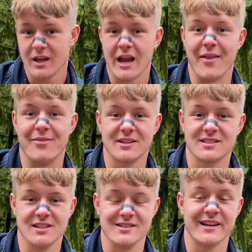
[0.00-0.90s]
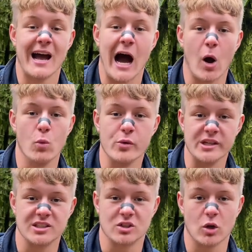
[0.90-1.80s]
And this is how we
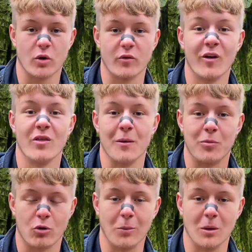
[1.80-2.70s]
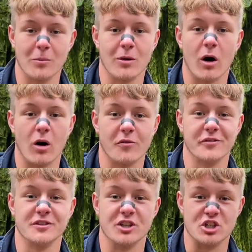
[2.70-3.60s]
solve the problem
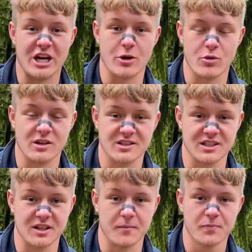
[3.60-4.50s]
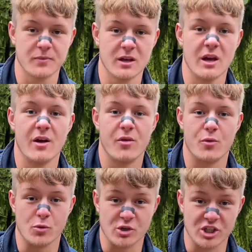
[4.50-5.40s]
of degeneracy,
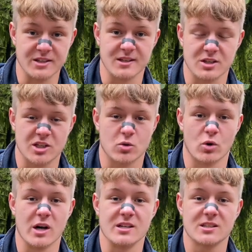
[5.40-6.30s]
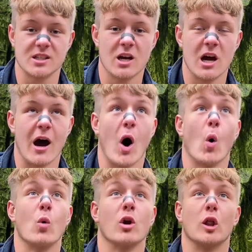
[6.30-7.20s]
through Jesus Christ,
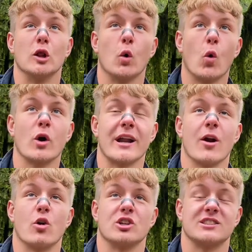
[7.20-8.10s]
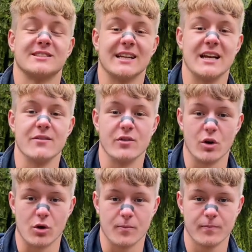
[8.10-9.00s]
our Lord and our
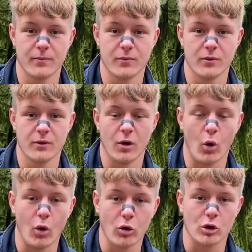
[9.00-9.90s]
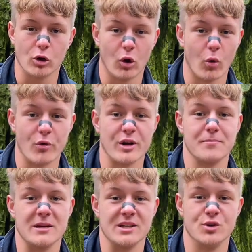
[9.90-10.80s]
Savior. All glory
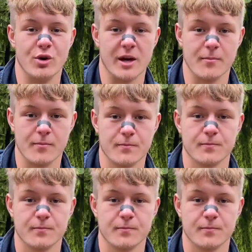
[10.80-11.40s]
be to him.